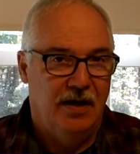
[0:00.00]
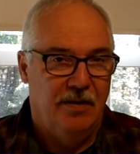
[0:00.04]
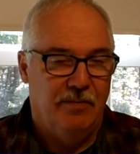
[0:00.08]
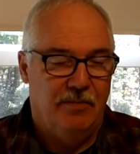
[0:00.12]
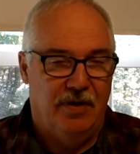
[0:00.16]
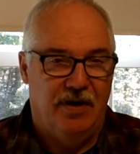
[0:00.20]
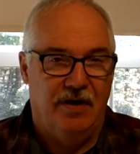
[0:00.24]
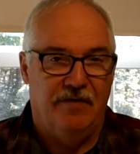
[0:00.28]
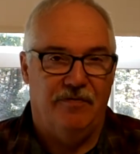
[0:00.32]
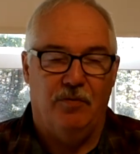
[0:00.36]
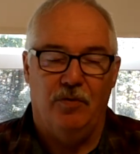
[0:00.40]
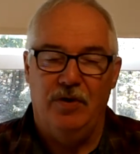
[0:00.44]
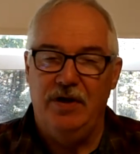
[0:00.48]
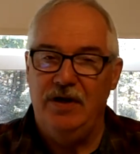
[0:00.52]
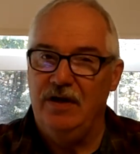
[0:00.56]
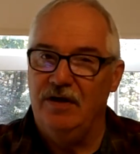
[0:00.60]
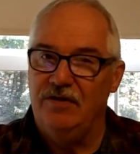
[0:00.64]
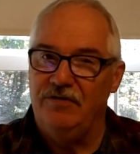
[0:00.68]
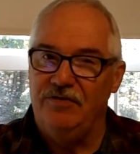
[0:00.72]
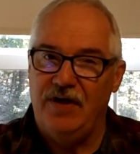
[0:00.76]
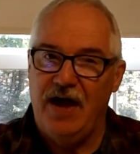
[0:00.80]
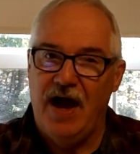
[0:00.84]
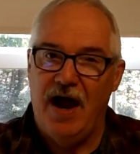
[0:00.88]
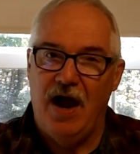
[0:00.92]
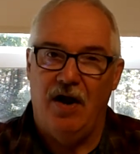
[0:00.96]
but if we
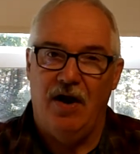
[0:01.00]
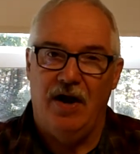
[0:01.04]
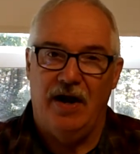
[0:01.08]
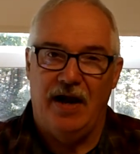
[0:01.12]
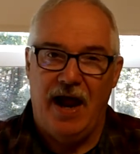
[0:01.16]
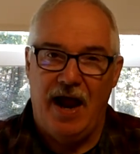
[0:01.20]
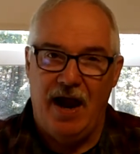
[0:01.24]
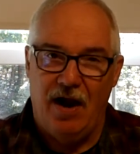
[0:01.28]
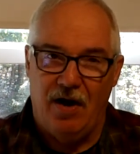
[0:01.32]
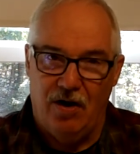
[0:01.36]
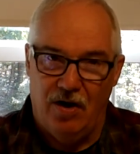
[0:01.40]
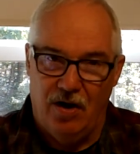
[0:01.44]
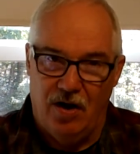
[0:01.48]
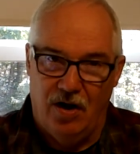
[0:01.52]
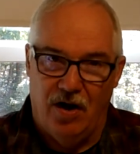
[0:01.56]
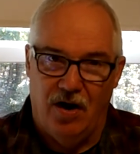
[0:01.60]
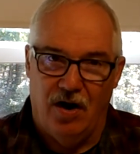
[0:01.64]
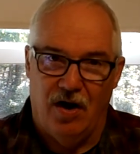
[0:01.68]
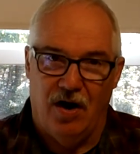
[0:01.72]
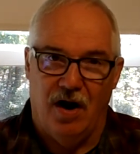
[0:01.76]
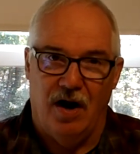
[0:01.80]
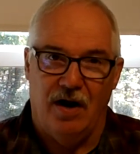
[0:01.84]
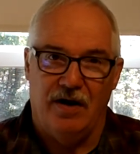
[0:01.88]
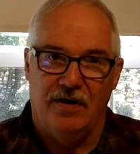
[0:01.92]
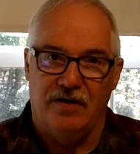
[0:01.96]
desire in our
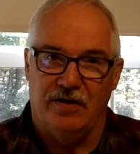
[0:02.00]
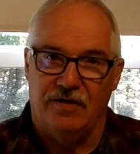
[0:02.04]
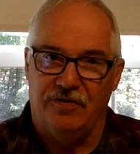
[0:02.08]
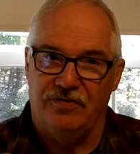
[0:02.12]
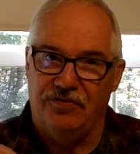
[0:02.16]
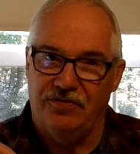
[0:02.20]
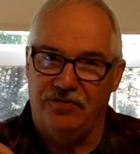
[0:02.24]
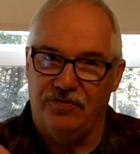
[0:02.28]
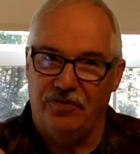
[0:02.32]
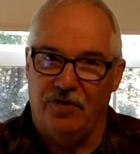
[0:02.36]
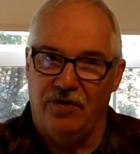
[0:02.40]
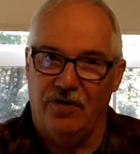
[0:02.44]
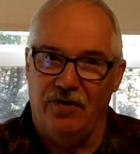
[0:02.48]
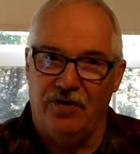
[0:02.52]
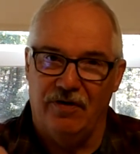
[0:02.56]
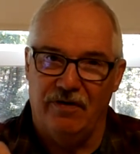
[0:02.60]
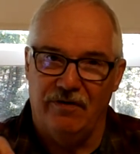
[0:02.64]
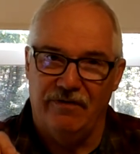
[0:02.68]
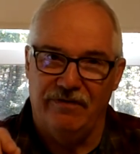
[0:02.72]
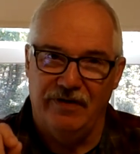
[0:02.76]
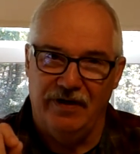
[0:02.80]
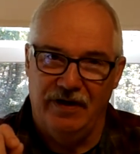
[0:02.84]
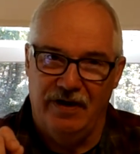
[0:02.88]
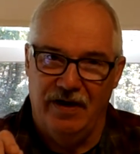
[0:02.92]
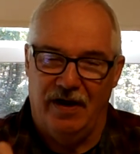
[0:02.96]
heart to
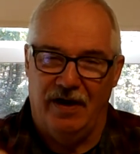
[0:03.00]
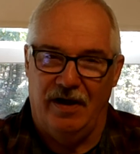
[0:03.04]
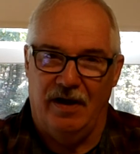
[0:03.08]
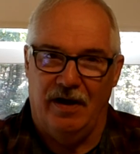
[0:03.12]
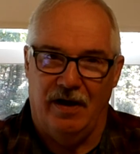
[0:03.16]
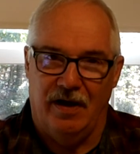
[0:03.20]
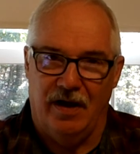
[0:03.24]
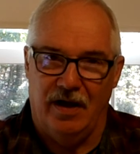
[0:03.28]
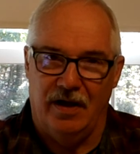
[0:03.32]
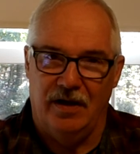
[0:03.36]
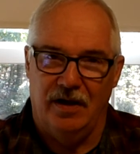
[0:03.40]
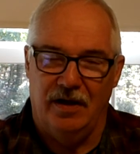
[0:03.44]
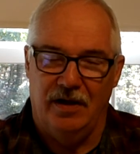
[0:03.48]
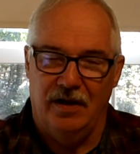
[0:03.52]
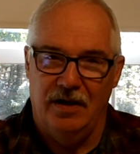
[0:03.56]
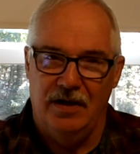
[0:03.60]
serve God,